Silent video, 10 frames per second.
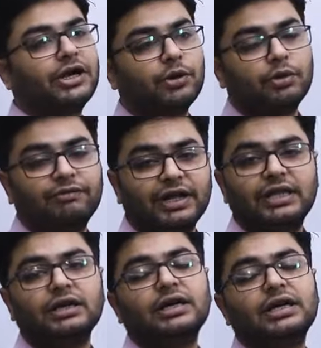attuned
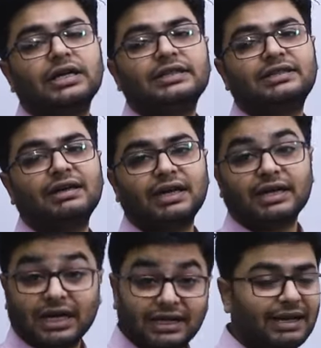with
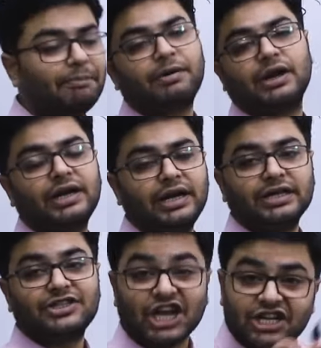certain
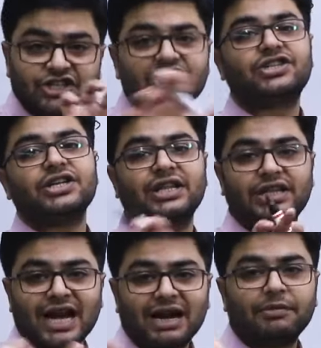contemporary changes in
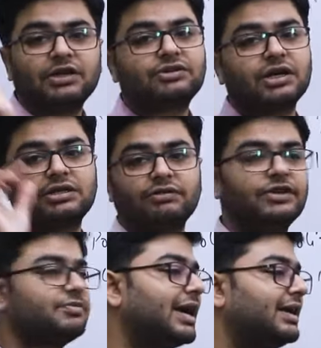the administration
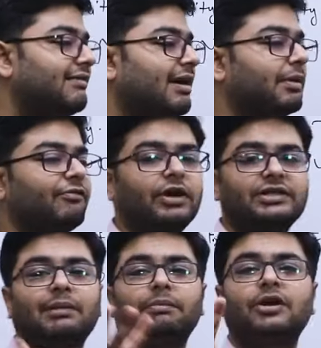which might have happened. For
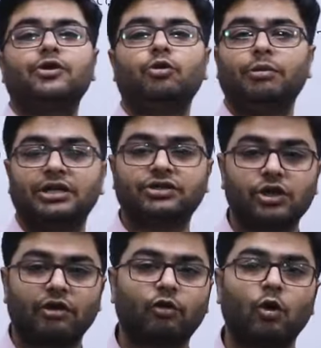example, a new
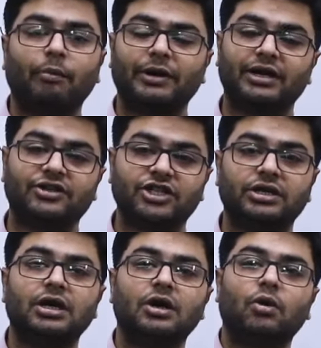Ministry of
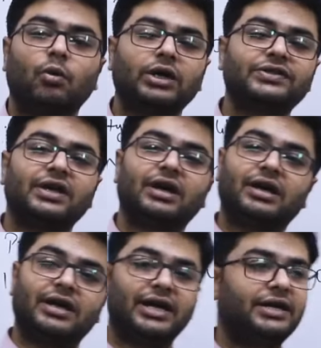Cooperation was
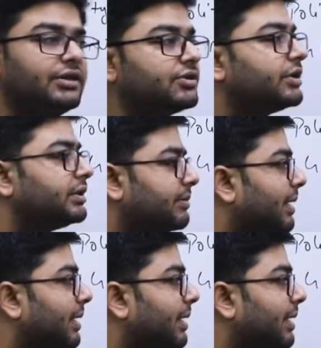created, so they